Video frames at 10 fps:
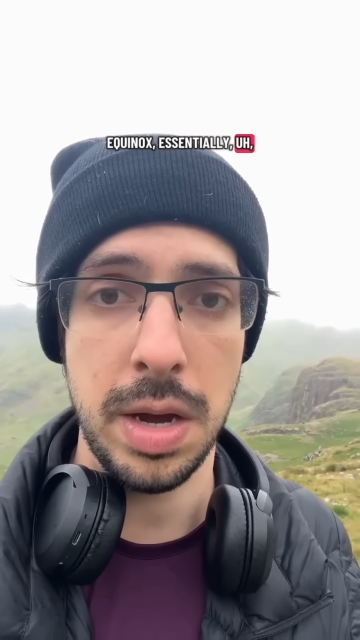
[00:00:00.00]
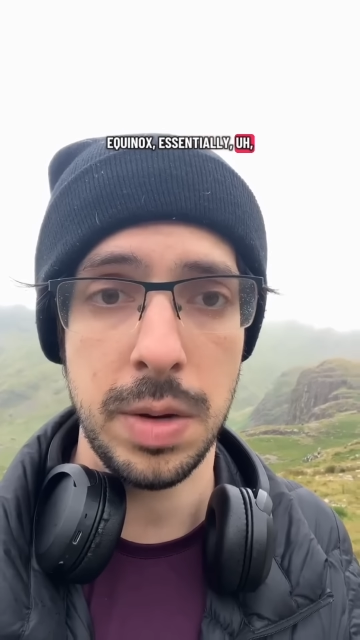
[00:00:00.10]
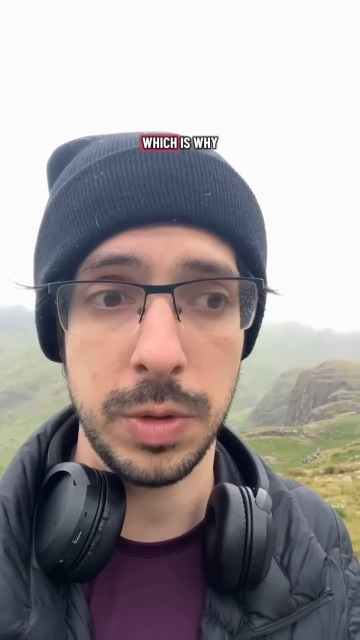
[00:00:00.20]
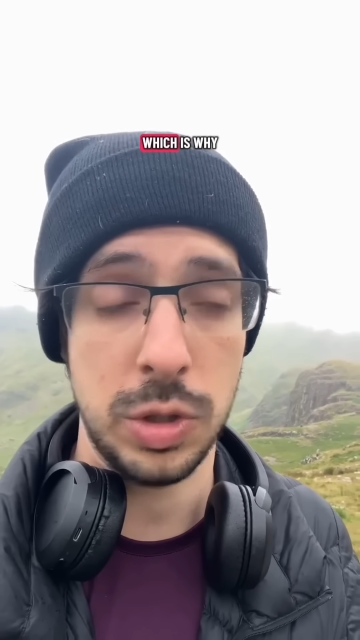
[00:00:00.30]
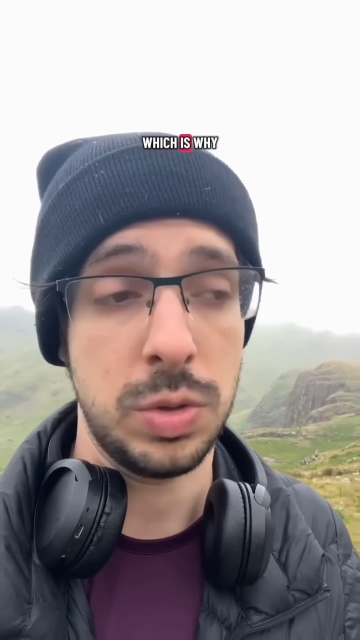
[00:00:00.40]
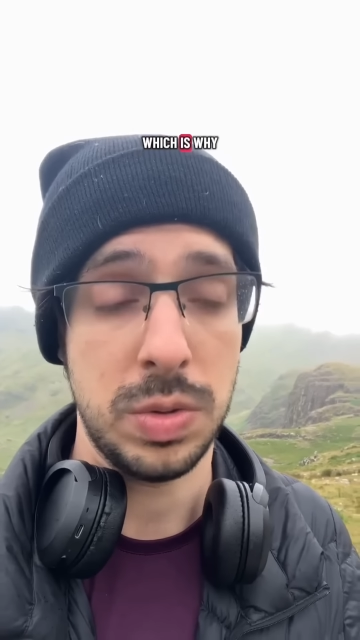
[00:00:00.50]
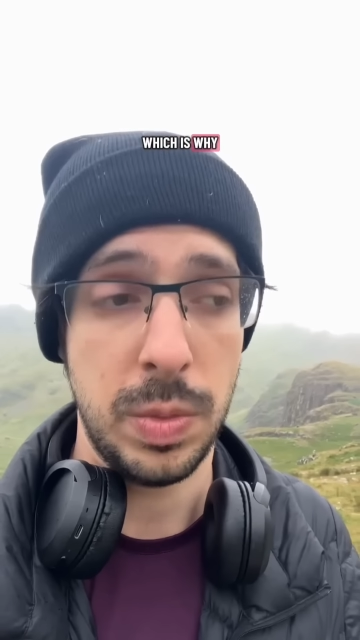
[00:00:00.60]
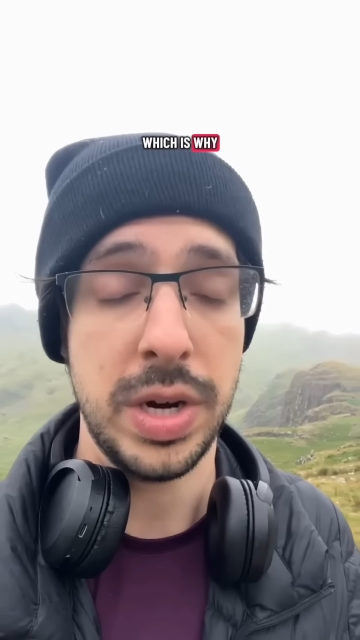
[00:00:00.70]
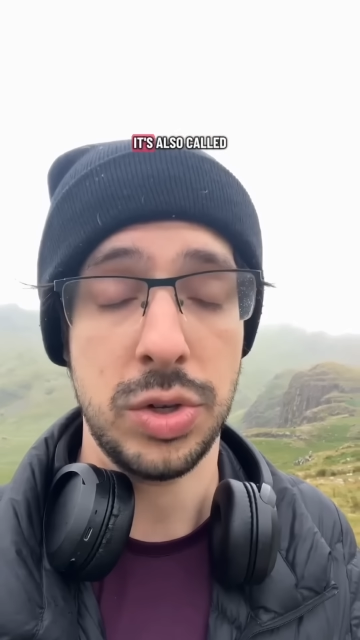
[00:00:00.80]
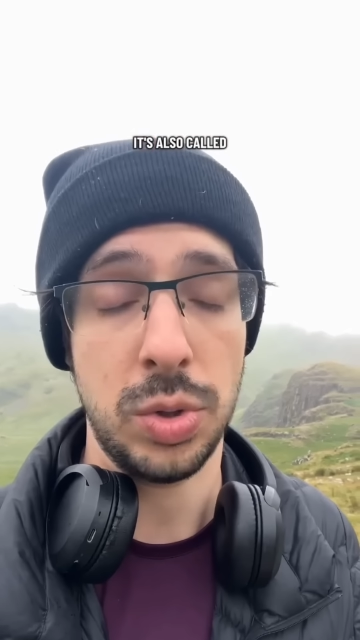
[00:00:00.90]
which is
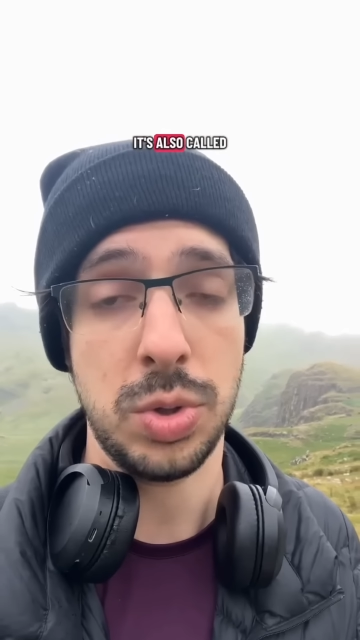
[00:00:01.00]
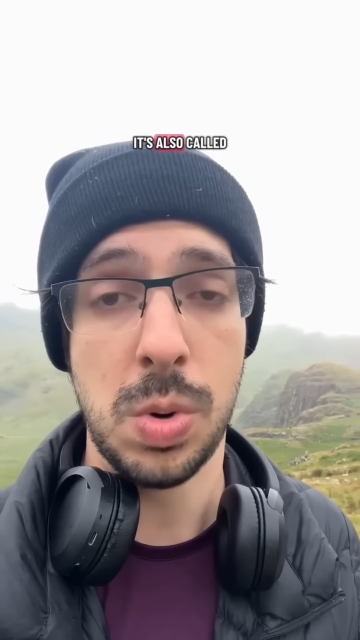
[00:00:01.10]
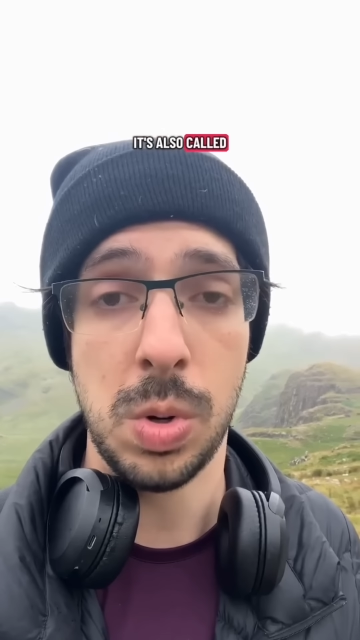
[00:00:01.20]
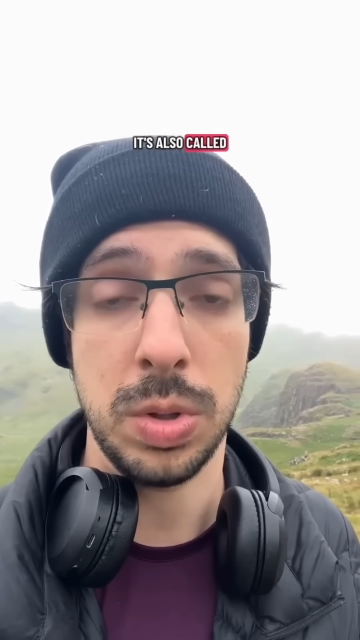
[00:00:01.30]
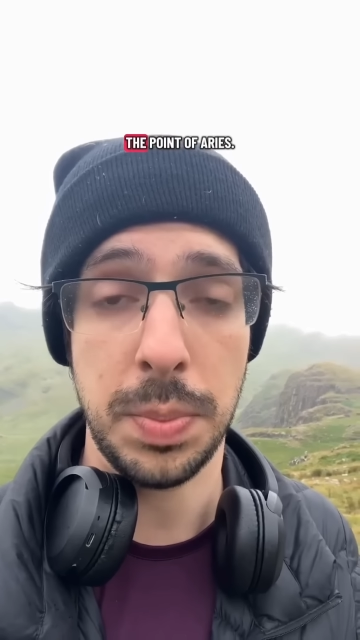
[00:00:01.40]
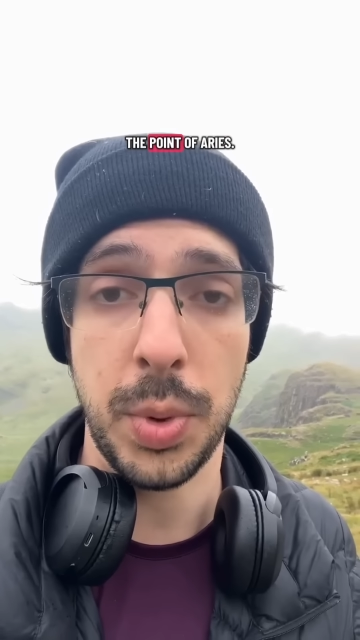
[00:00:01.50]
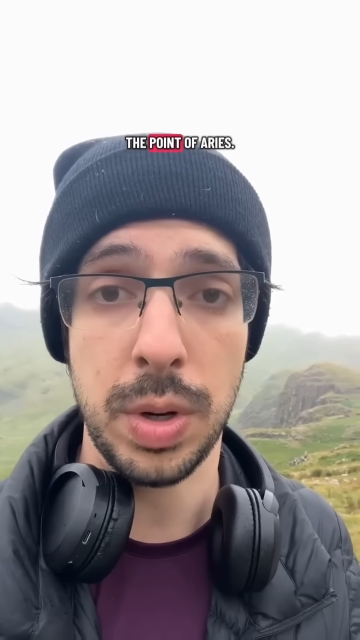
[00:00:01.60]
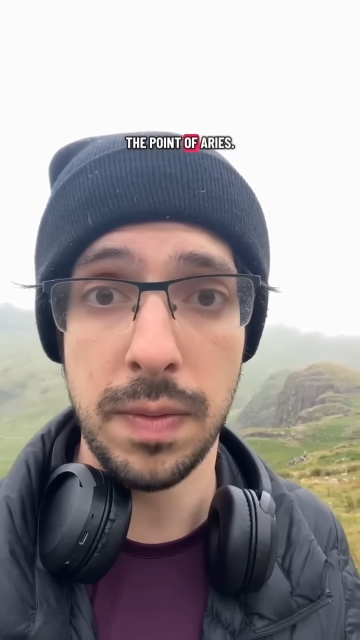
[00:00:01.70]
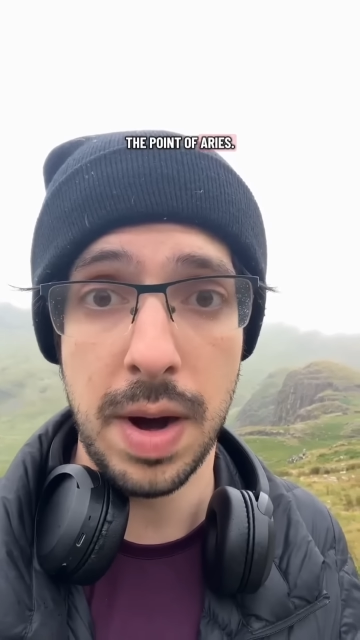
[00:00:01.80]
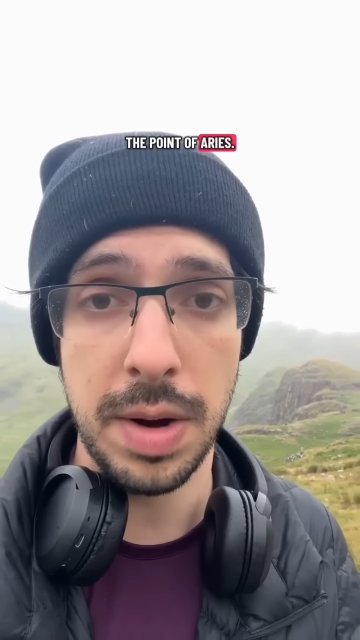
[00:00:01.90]
why it's also called the point
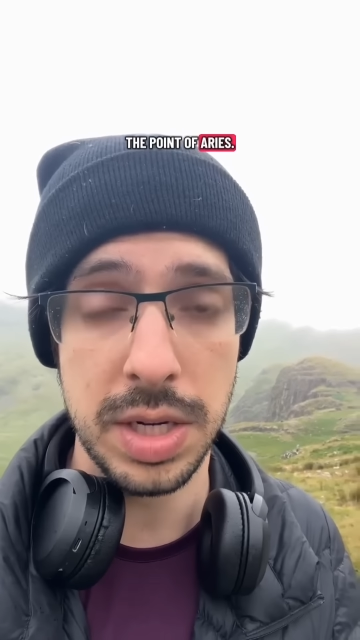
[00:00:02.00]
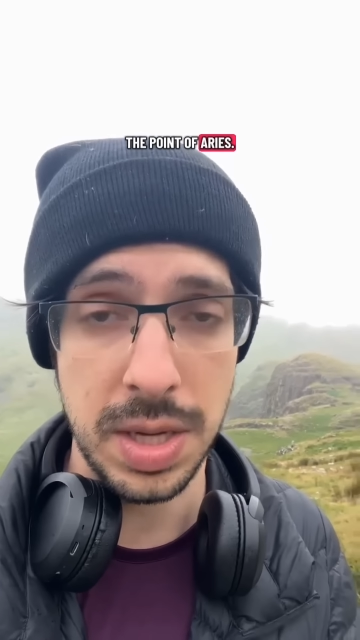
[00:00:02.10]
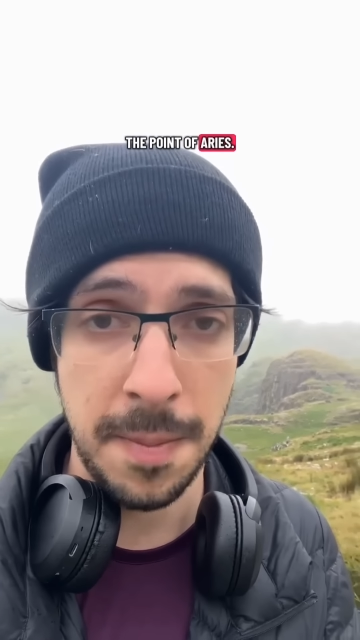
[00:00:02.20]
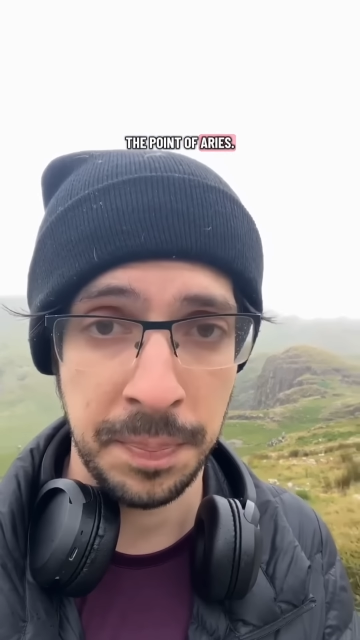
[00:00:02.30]
of Aries.